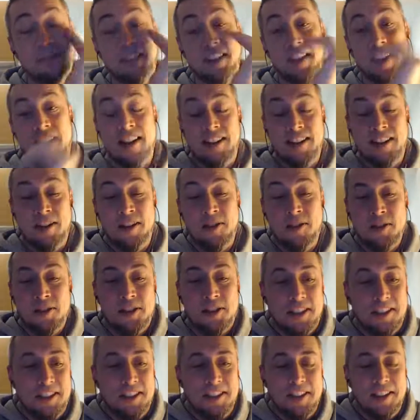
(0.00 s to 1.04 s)
uh, that was
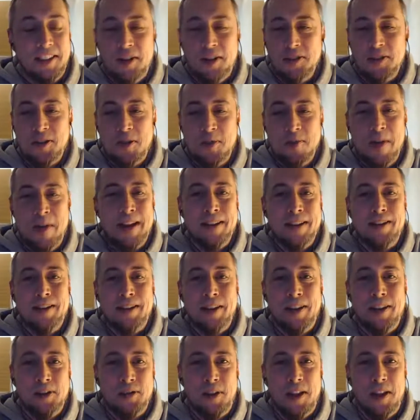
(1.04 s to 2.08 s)
a that was a mess. That
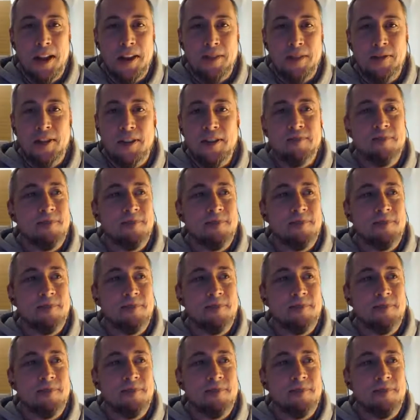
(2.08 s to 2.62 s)
was a lot of fun.